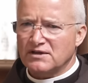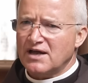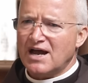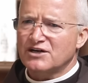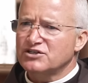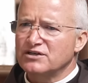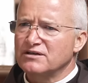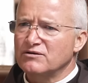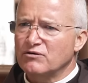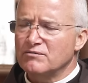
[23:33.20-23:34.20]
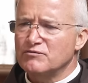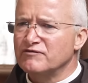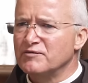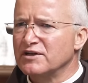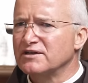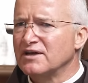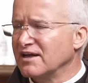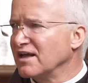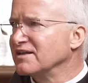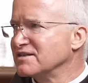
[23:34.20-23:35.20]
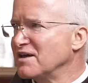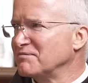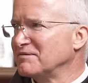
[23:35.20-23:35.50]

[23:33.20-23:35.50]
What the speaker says: action or movement against them.